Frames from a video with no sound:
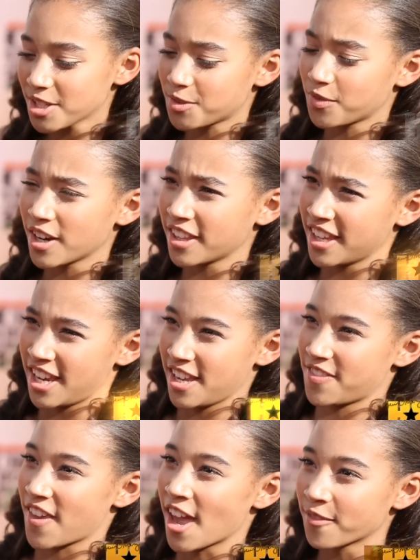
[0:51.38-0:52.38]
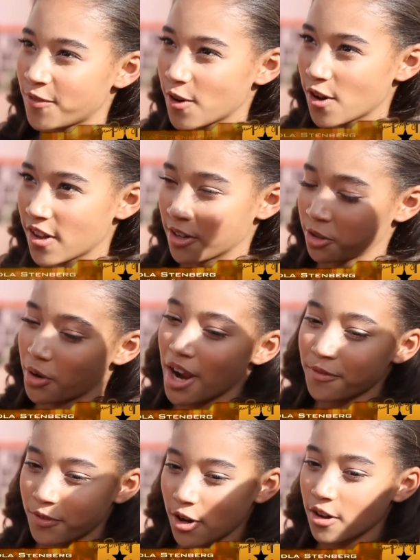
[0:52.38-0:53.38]
just really thankful and
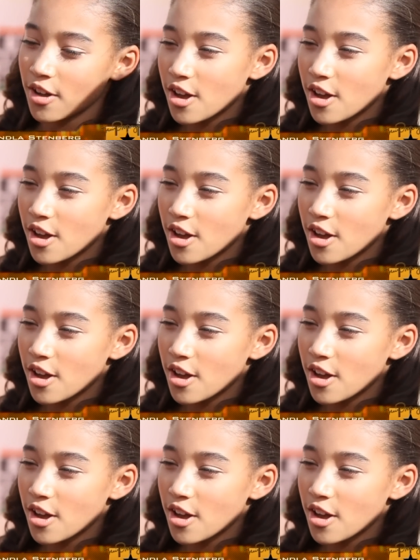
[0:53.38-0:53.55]
grateful